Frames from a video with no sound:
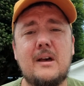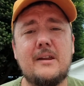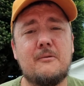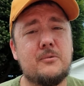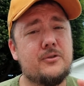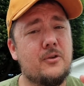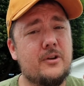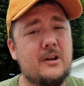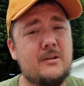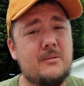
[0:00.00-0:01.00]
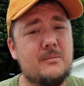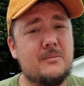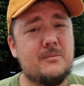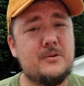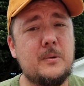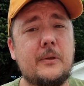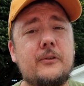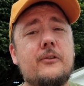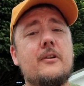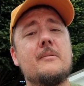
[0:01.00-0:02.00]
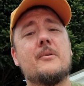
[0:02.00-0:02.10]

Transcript: and we're talking nuances here,